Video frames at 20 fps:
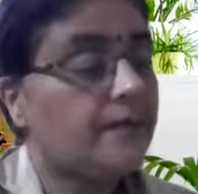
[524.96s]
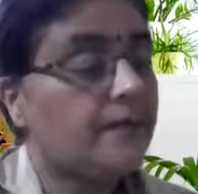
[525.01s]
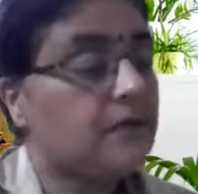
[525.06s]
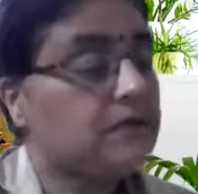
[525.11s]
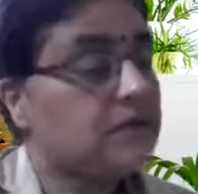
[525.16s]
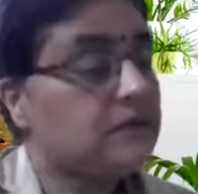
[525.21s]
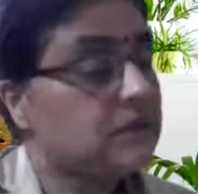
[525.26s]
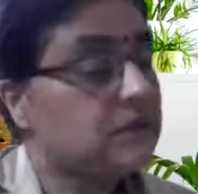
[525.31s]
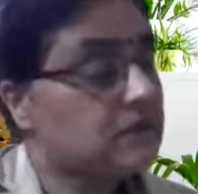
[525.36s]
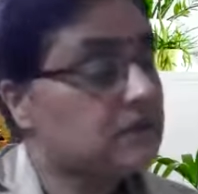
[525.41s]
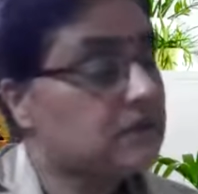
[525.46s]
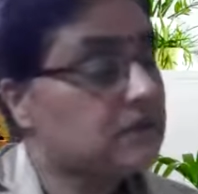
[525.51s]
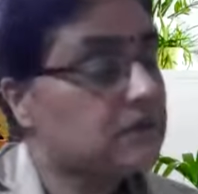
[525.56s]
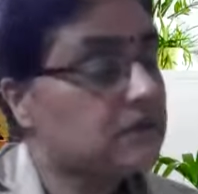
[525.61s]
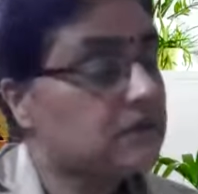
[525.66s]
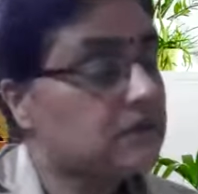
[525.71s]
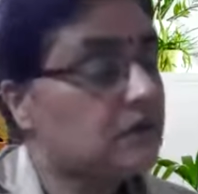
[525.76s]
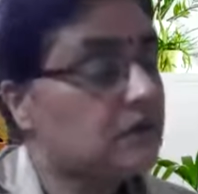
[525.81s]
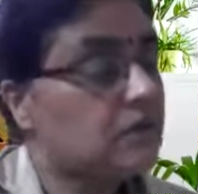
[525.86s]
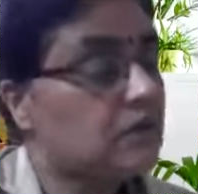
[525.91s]
This is
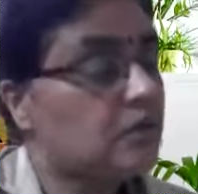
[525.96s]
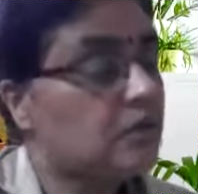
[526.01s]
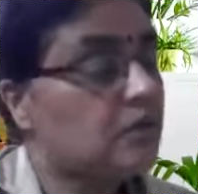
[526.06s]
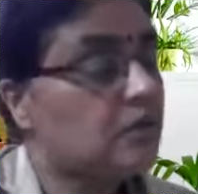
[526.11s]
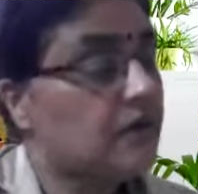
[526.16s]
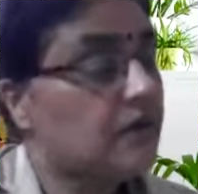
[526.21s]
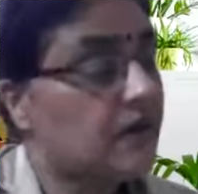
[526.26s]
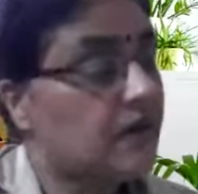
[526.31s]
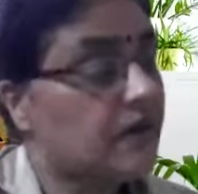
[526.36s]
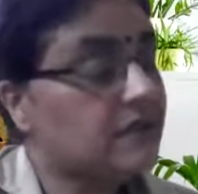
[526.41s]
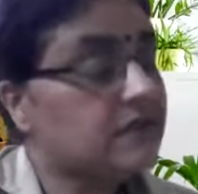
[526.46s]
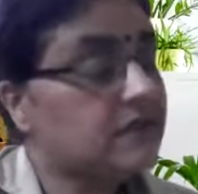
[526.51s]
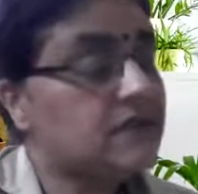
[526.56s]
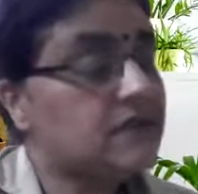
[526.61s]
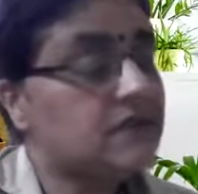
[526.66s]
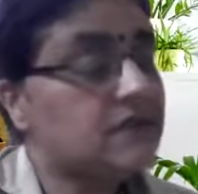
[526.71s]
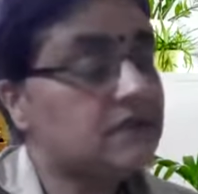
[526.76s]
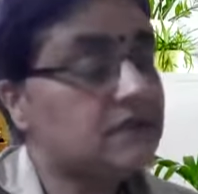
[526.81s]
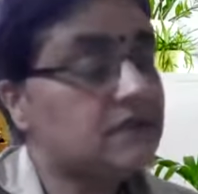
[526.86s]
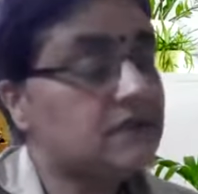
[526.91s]
known as
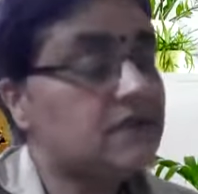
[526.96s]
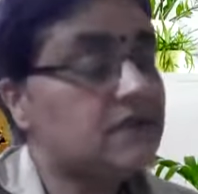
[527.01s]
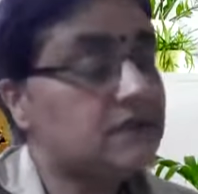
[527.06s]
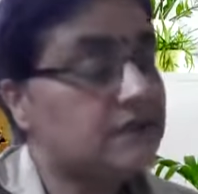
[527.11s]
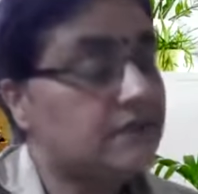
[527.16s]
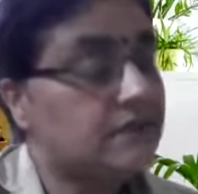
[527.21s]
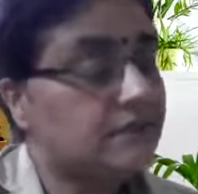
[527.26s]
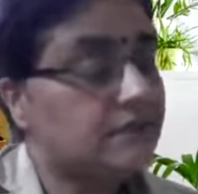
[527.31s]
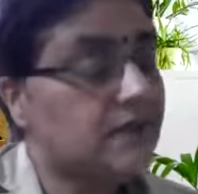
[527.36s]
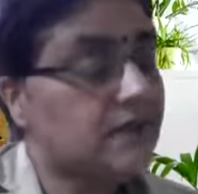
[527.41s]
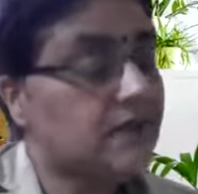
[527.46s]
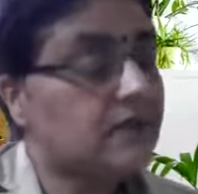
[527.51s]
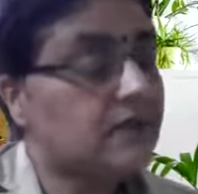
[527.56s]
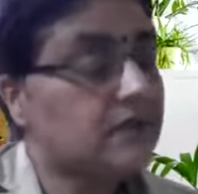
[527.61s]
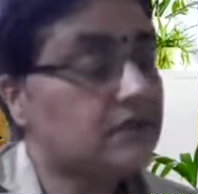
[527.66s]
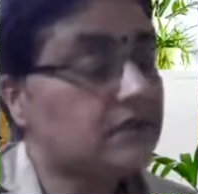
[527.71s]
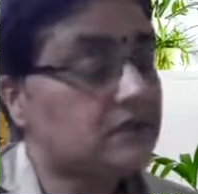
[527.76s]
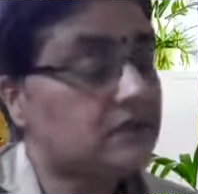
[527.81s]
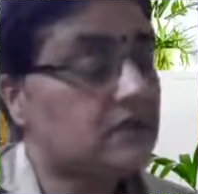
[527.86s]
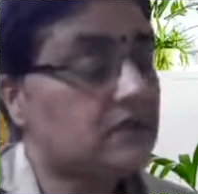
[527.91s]
systemic
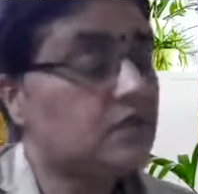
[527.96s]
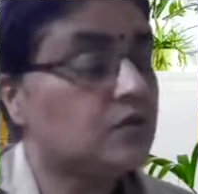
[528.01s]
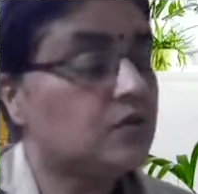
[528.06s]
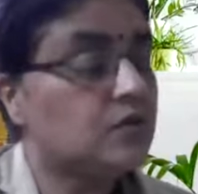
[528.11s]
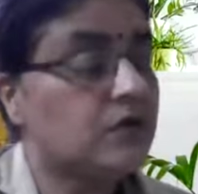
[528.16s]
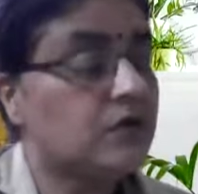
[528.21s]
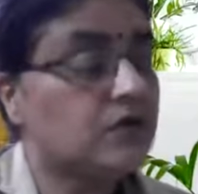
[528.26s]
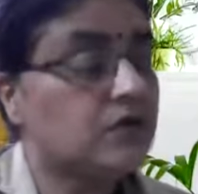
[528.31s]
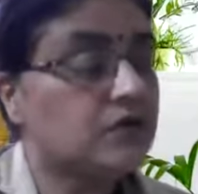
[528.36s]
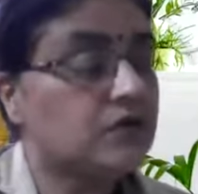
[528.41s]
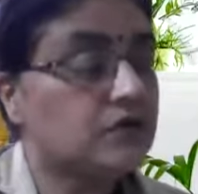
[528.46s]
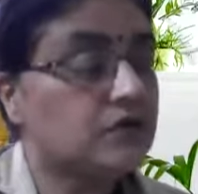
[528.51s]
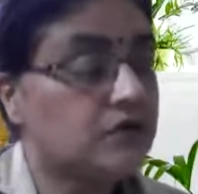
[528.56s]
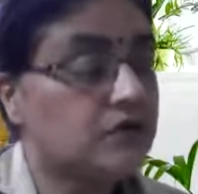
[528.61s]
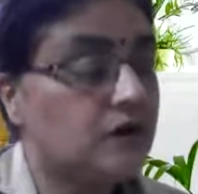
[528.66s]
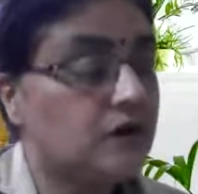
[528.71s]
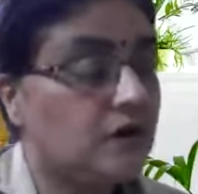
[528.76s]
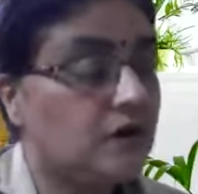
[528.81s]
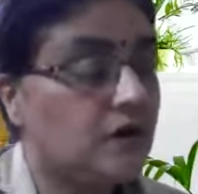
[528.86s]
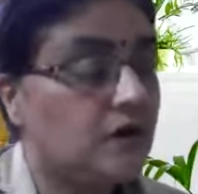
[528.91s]

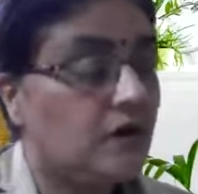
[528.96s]
circulation.